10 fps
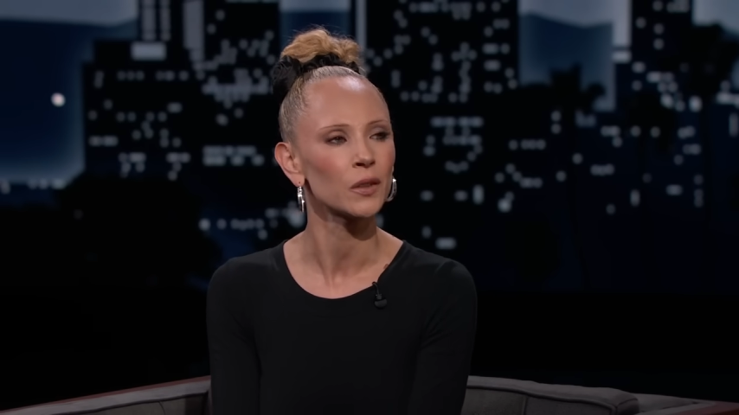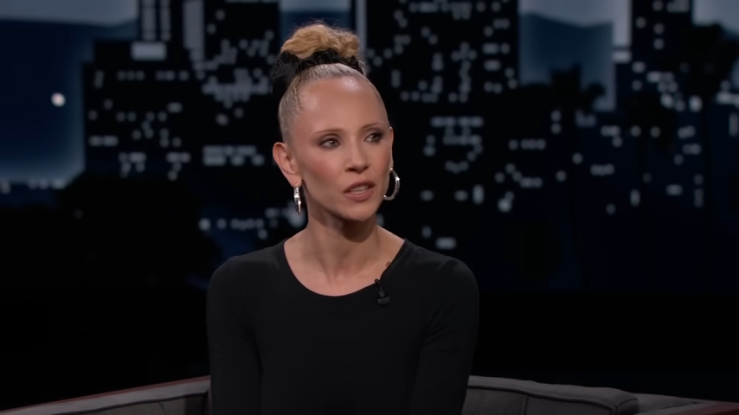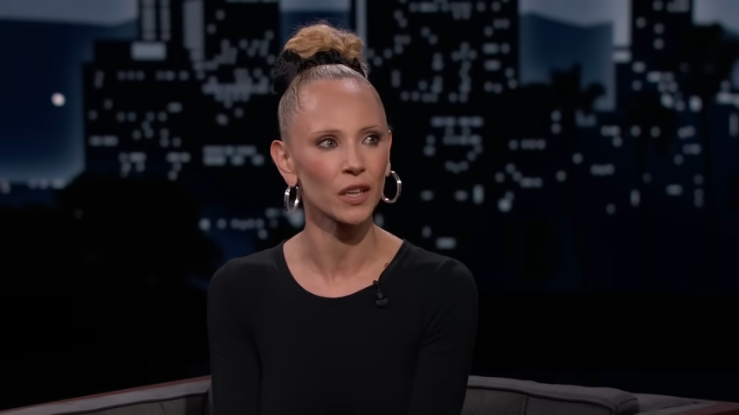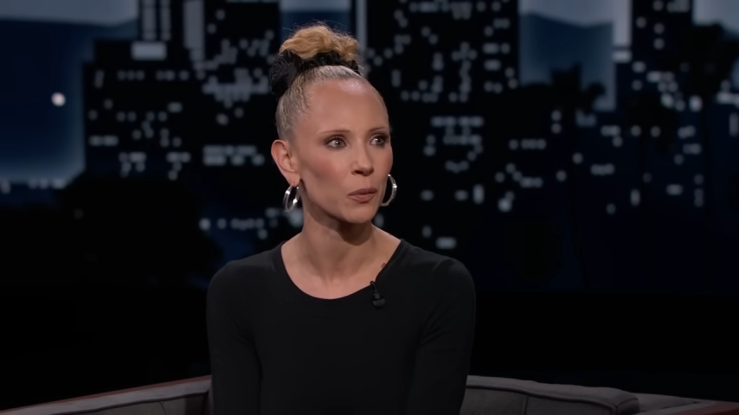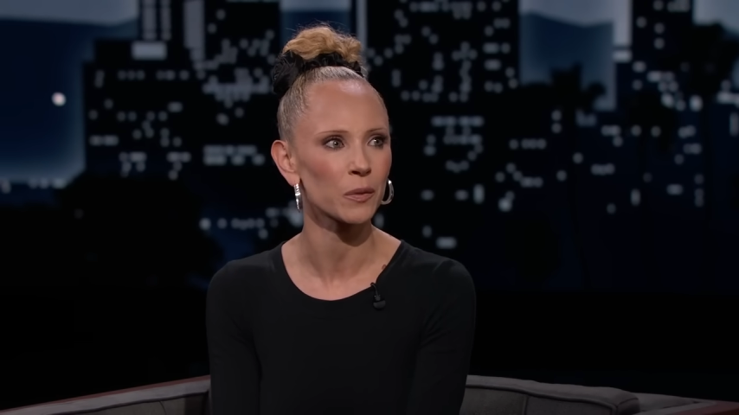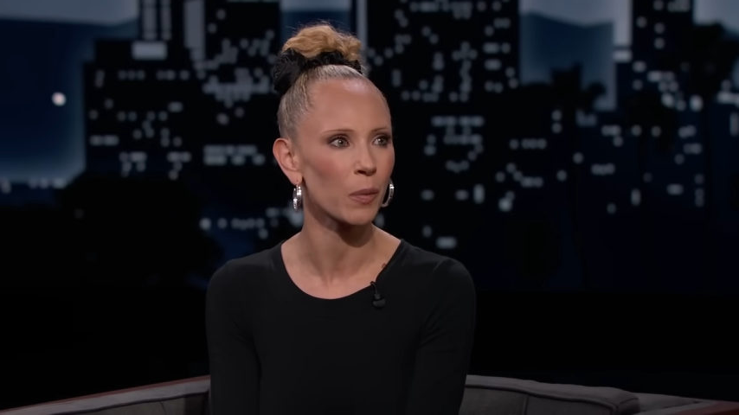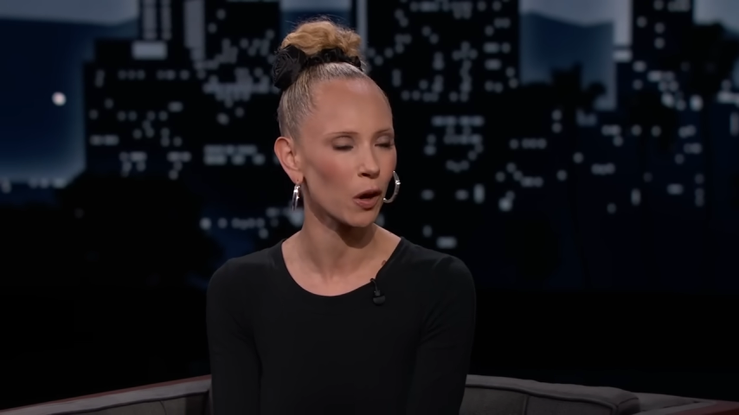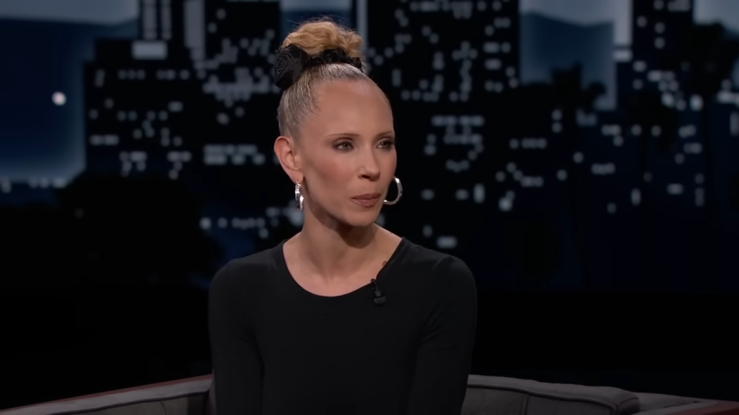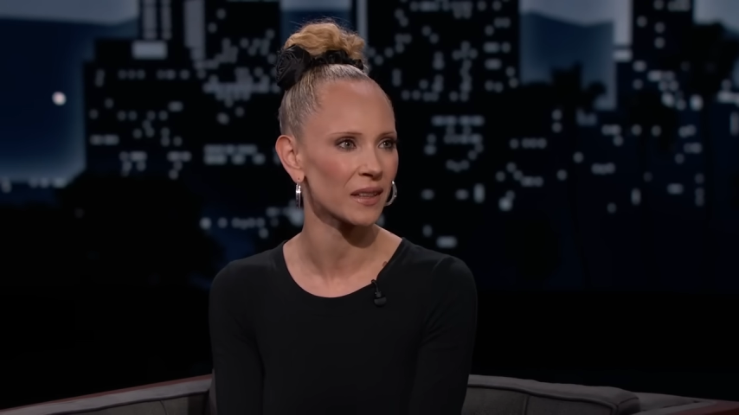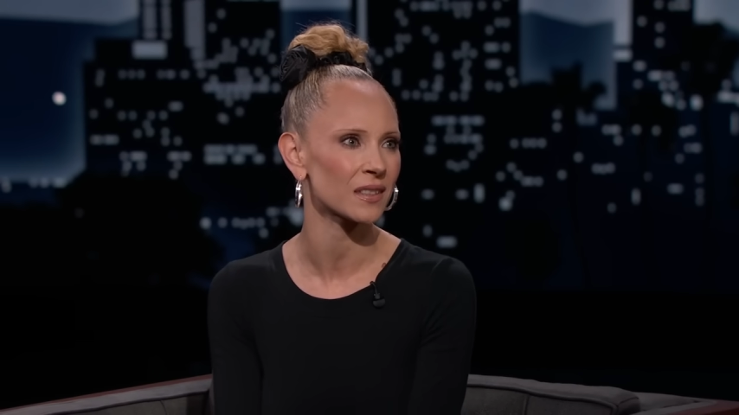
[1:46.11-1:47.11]
you know, with
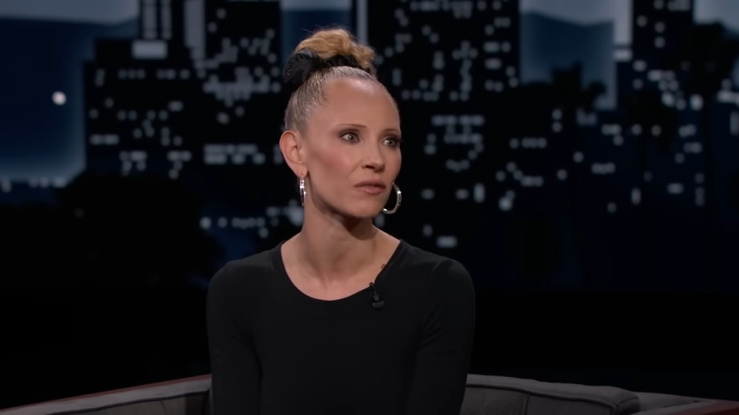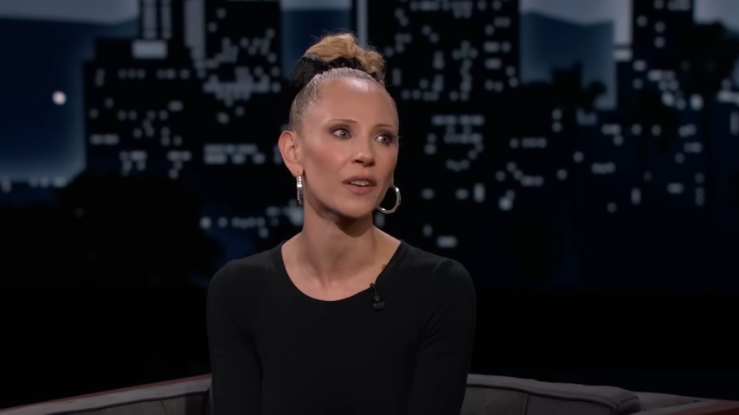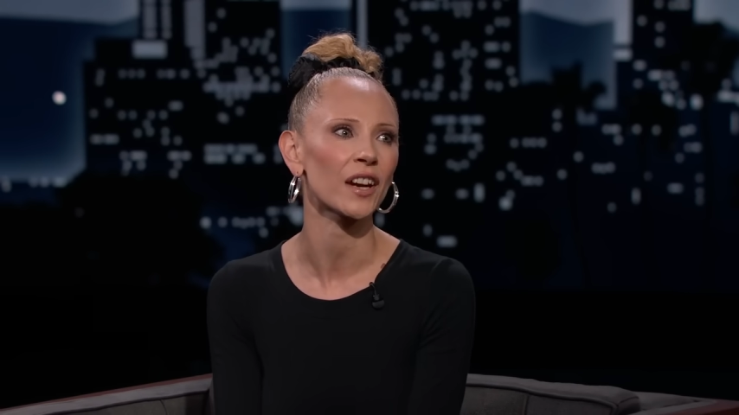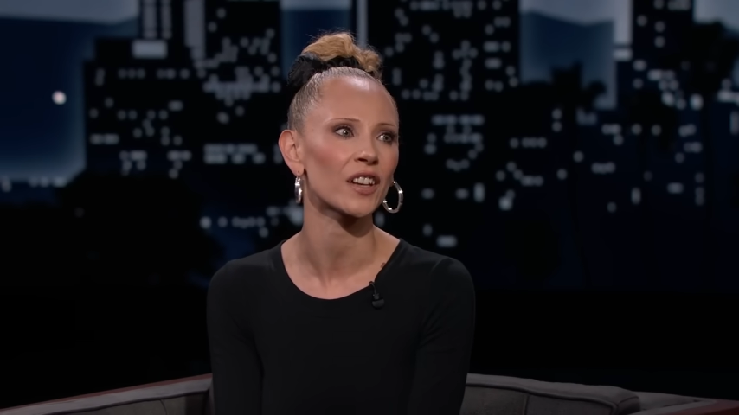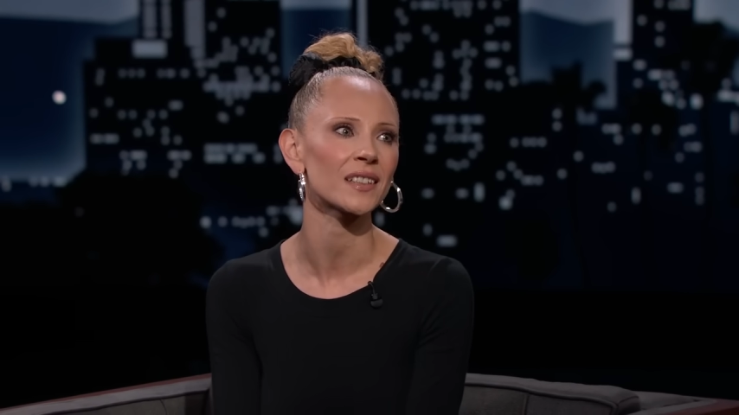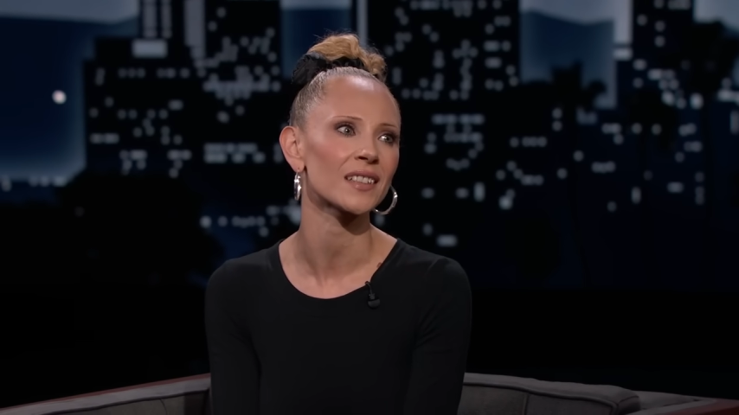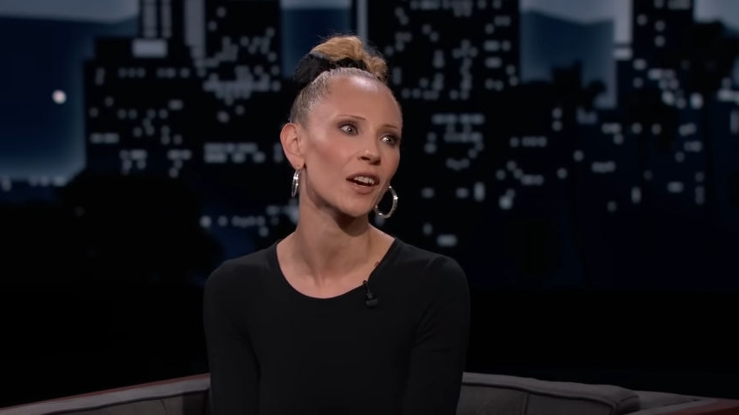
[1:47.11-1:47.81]
Barbies and fairies at